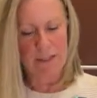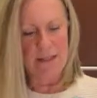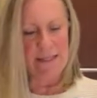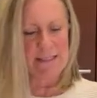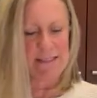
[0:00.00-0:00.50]

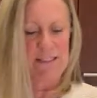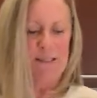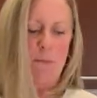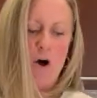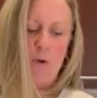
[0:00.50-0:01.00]
This is a
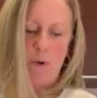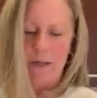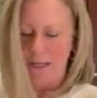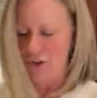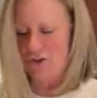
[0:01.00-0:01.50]
small one.
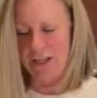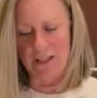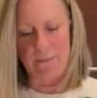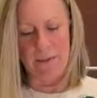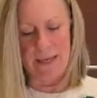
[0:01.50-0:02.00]
I usually get
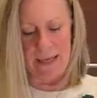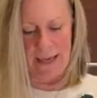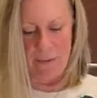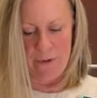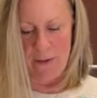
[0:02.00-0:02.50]
the big
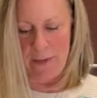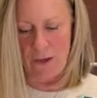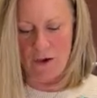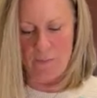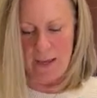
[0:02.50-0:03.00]
can when I make
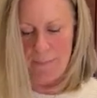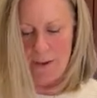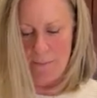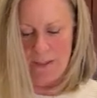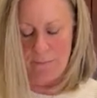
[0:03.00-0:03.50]
all my
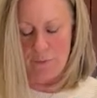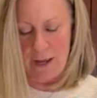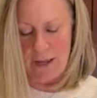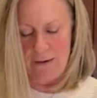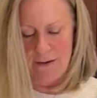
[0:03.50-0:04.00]
pumpkin
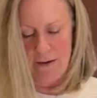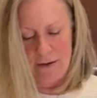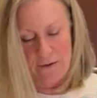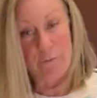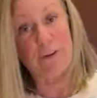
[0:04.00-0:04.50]
bread
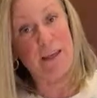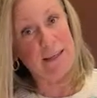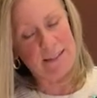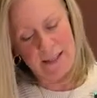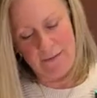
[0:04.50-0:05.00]
for
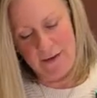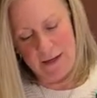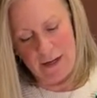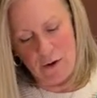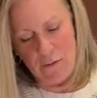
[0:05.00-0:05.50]
Thanksgiving,
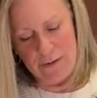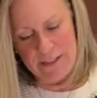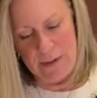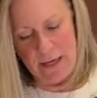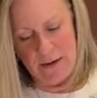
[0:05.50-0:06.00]
and I always
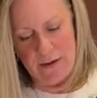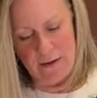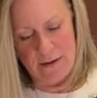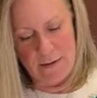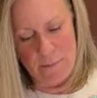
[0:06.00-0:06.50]
make
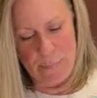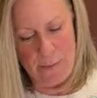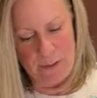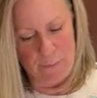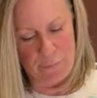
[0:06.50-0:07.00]

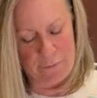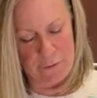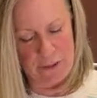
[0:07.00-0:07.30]
pumpkin bread for